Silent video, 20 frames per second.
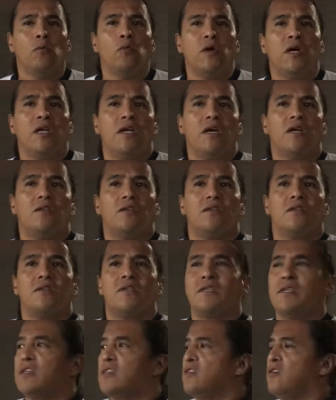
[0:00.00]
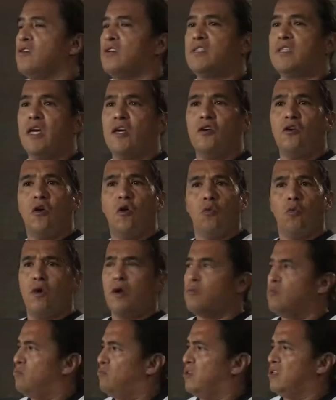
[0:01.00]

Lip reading: we didn't sit there and say, what?